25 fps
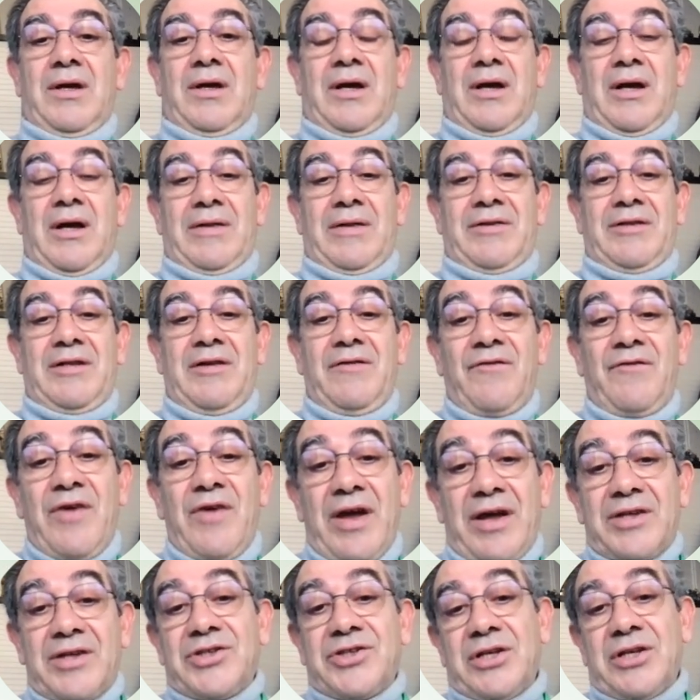
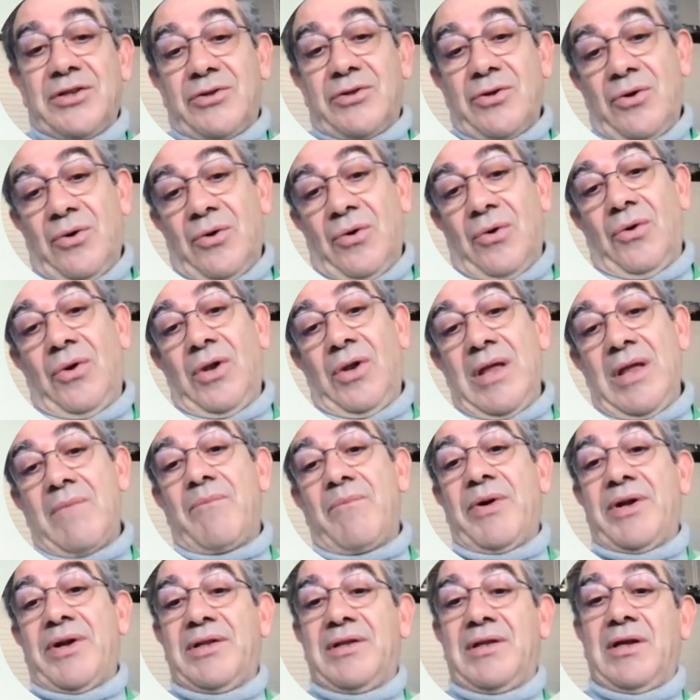divergent hole
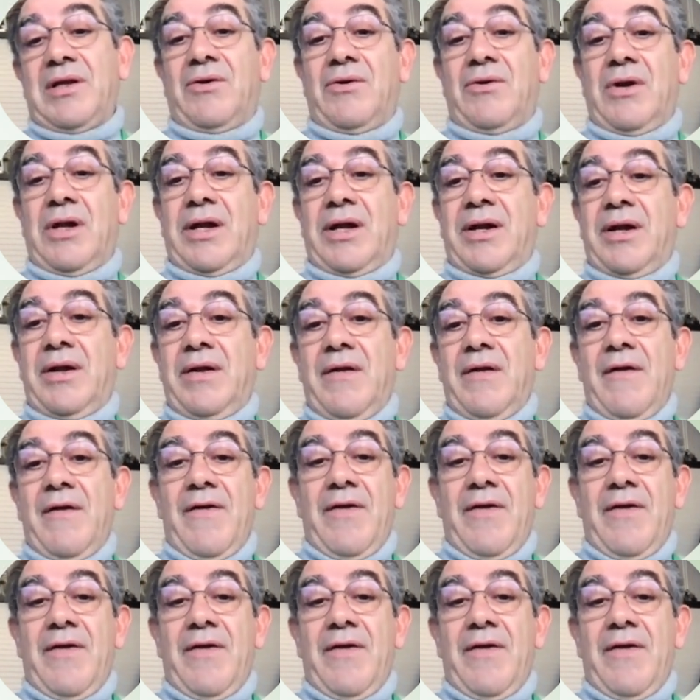in particular.